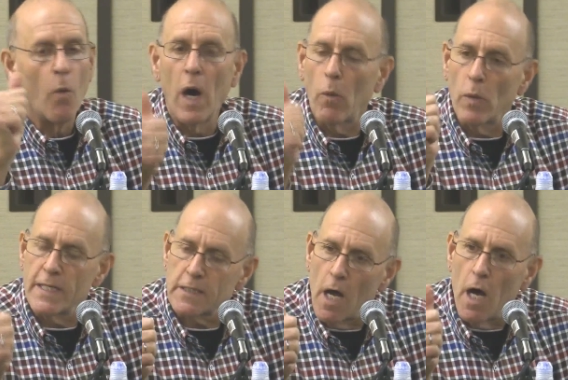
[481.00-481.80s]
what
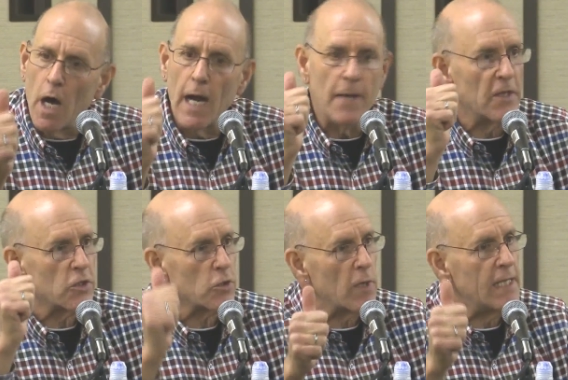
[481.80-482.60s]
we saw in the
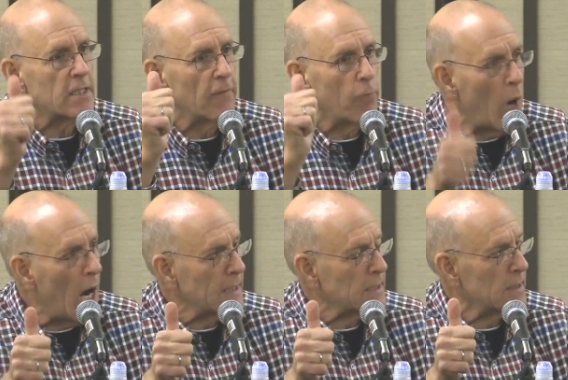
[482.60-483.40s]
streets of
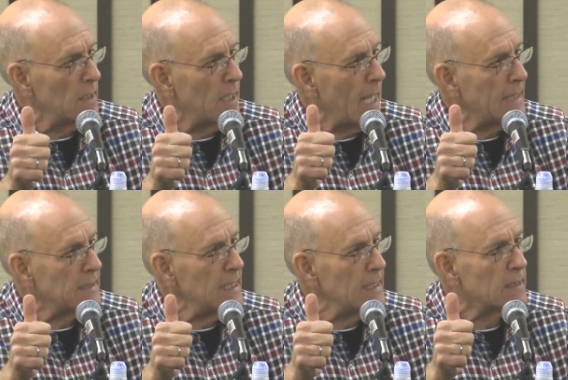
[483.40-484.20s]
Watts in the
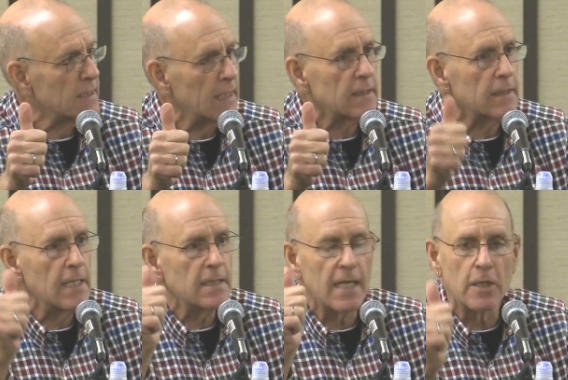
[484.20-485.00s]

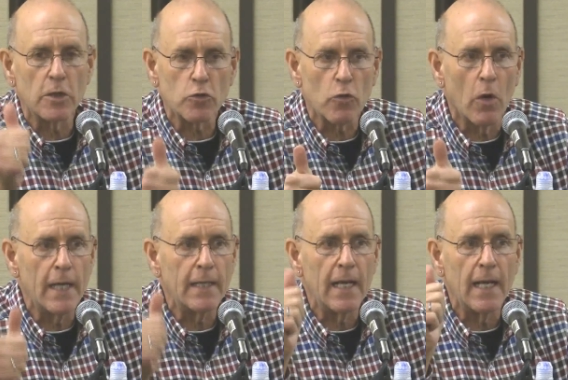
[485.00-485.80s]
1960s in
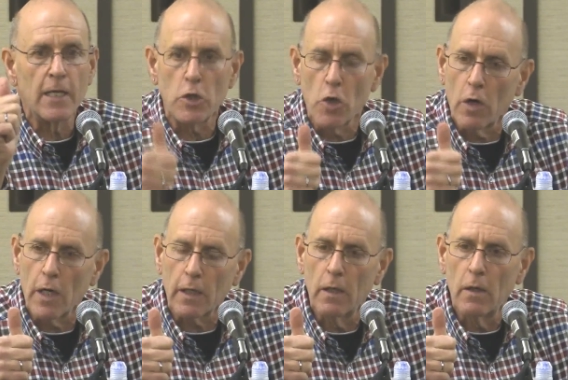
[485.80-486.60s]
Detroit and New
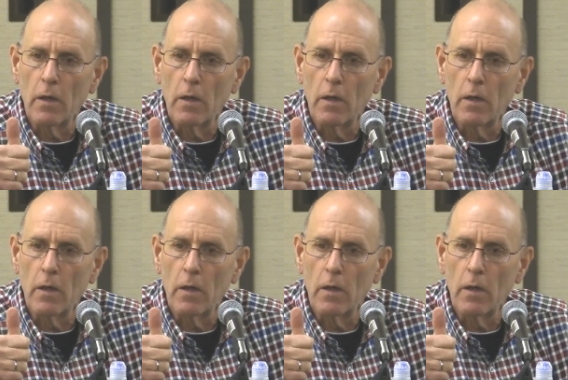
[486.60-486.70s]
York